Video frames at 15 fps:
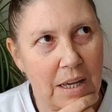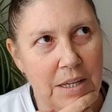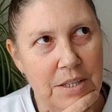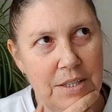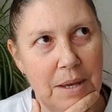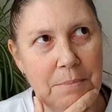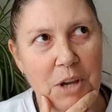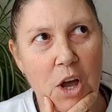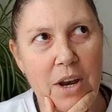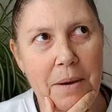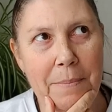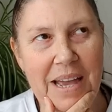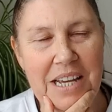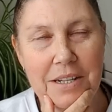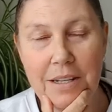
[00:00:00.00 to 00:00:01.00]
some kind
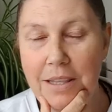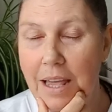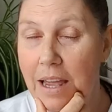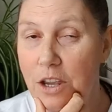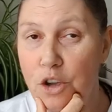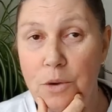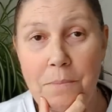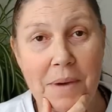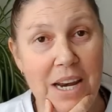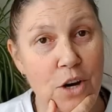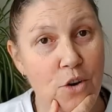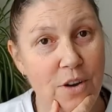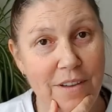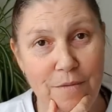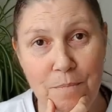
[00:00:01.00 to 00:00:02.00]
of pattern that you may
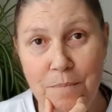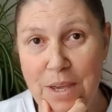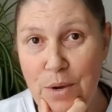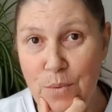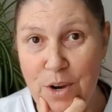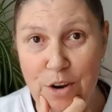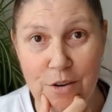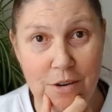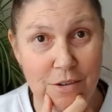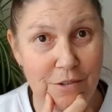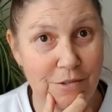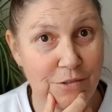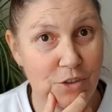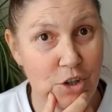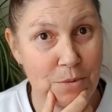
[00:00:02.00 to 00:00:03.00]
not even be aware
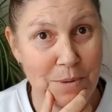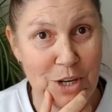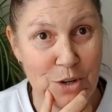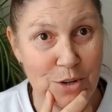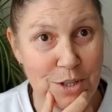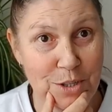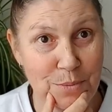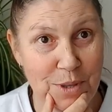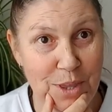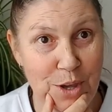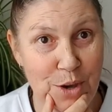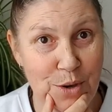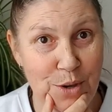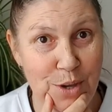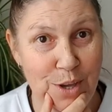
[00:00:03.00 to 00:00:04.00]
of, to be honest with
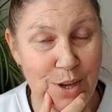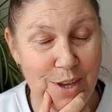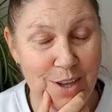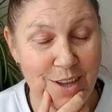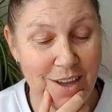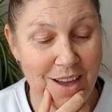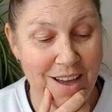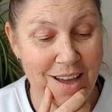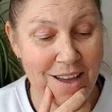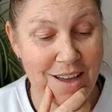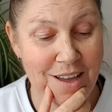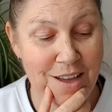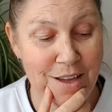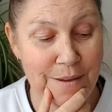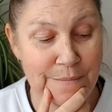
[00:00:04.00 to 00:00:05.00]
you.
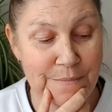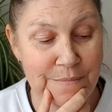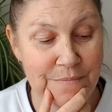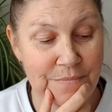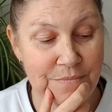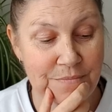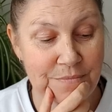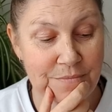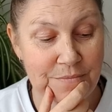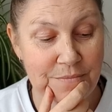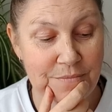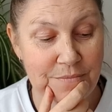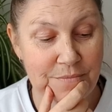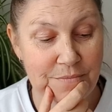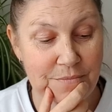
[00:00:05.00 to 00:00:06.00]
Um,
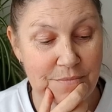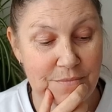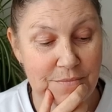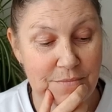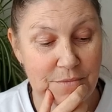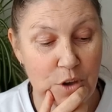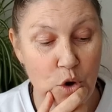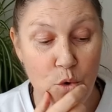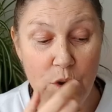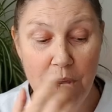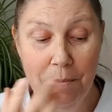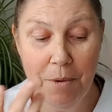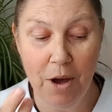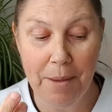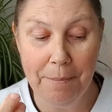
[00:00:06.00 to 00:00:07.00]
or
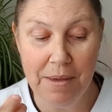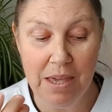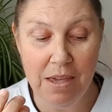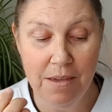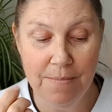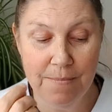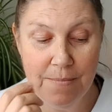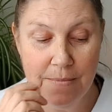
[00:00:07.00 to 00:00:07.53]
you might be.